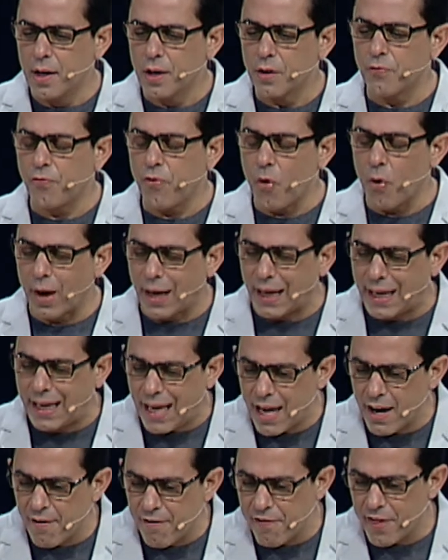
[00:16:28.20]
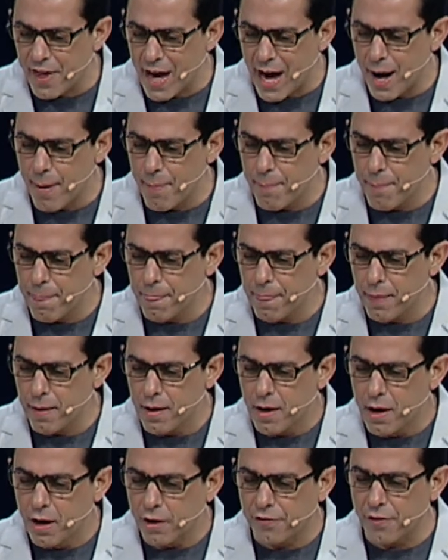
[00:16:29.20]
forgive them,
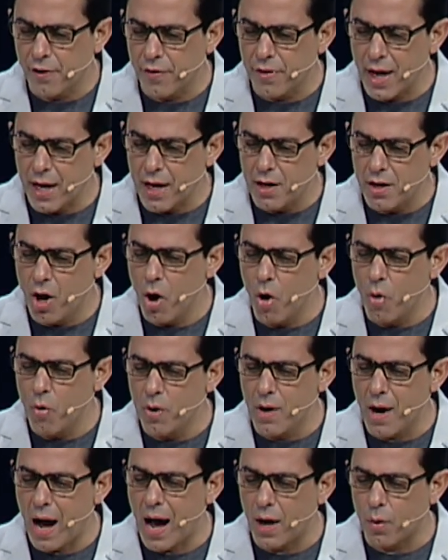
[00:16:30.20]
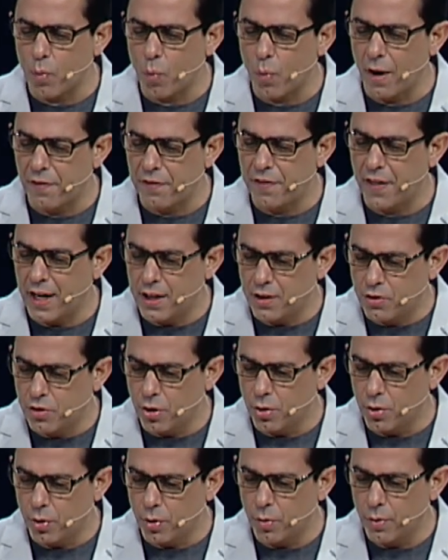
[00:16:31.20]
for they know not what they
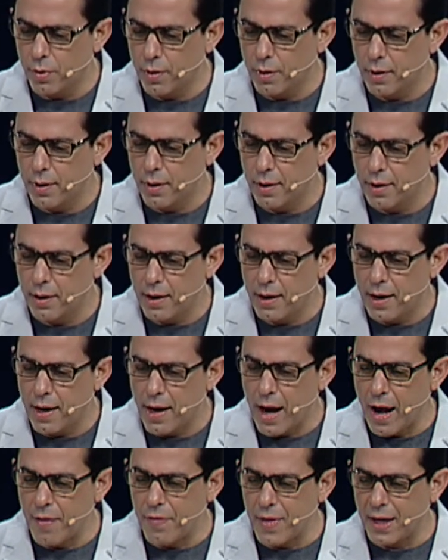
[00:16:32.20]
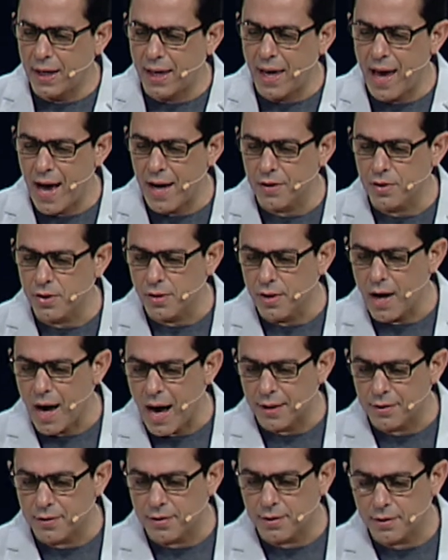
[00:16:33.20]
do and they cast
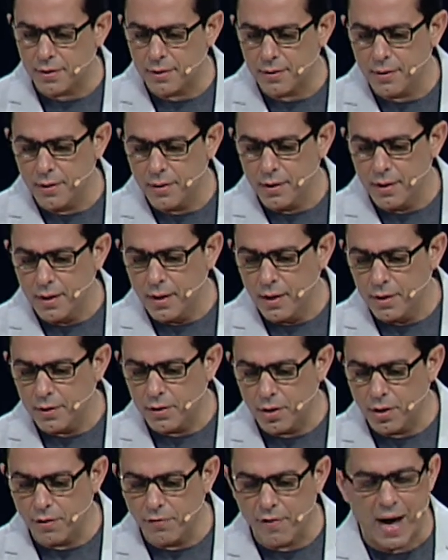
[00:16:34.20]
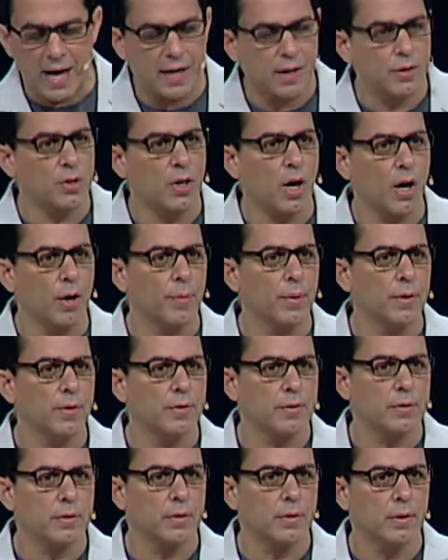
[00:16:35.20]
lots to divide his
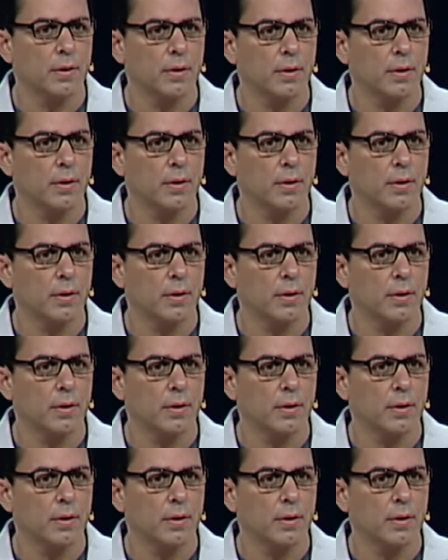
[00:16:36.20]
garments.